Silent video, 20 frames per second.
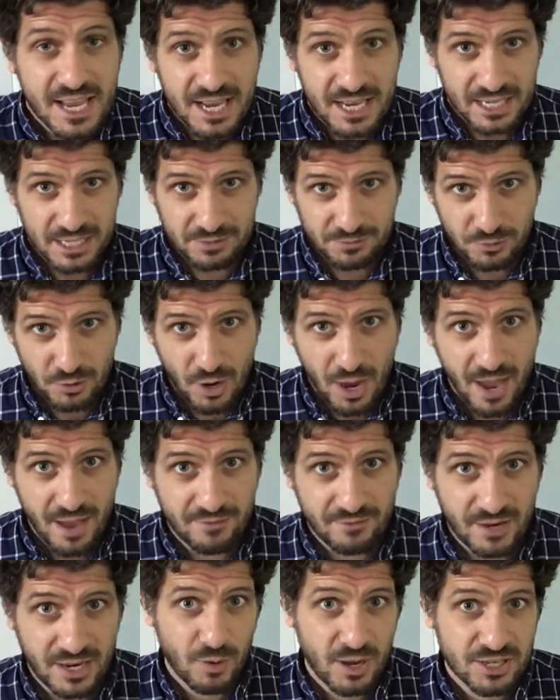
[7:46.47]
If you have
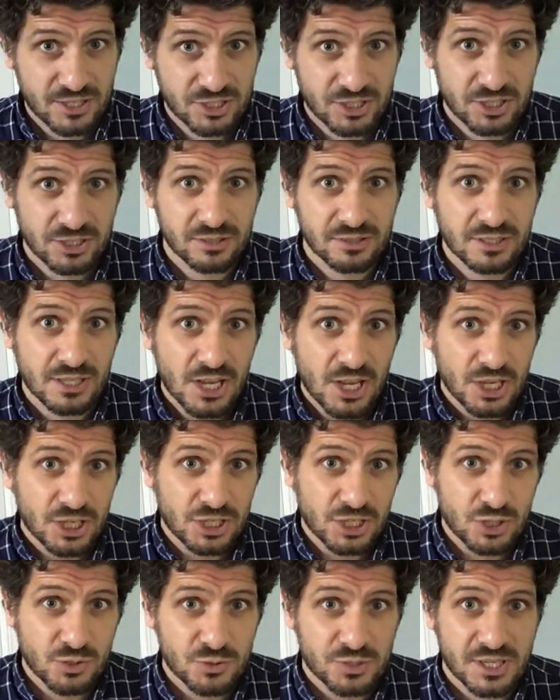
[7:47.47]
a question,
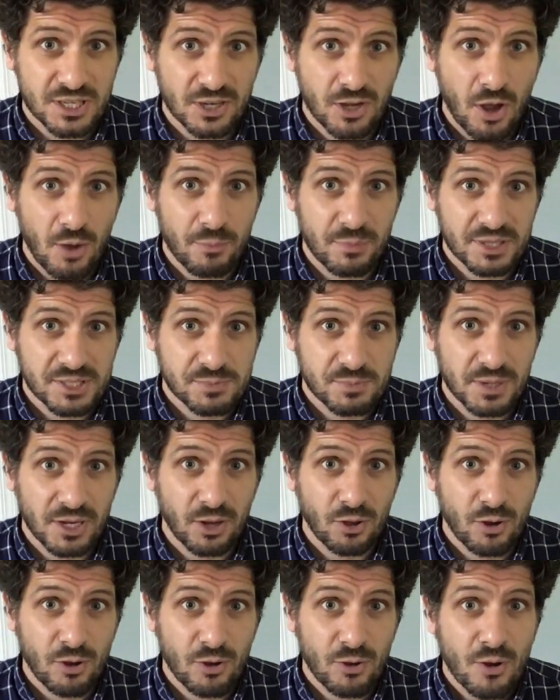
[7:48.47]
use the comments
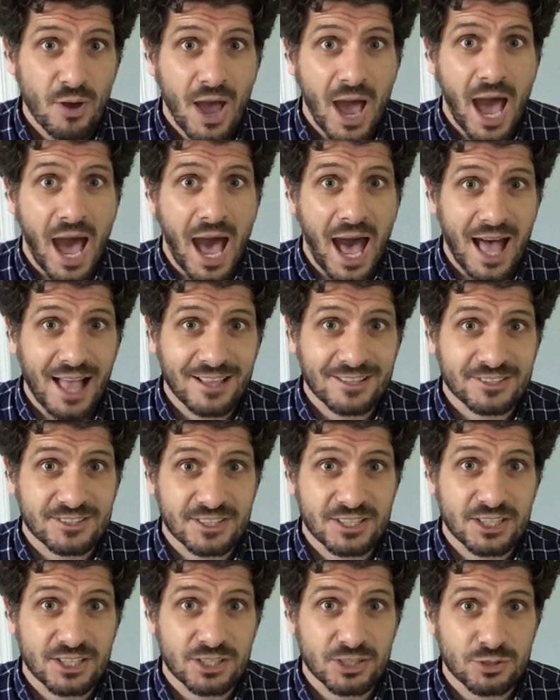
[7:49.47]
below. I'll
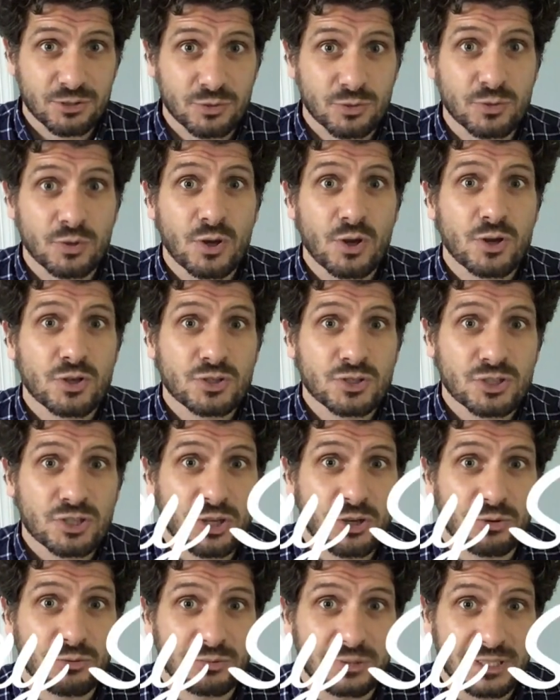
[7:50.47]
see you
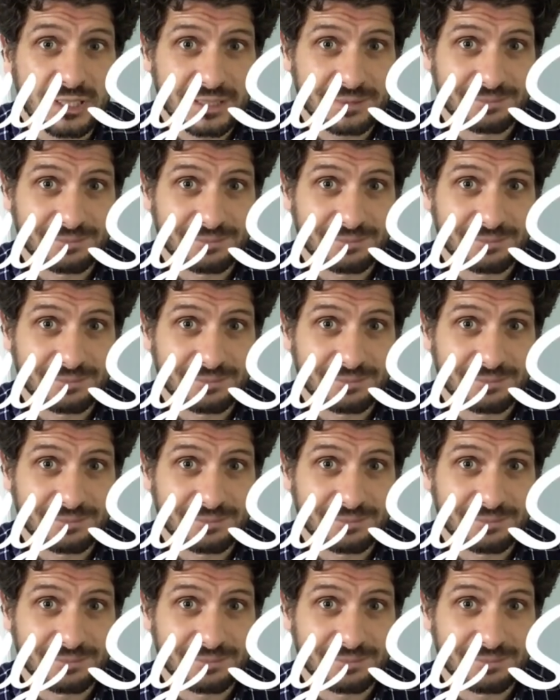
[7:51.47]
soon.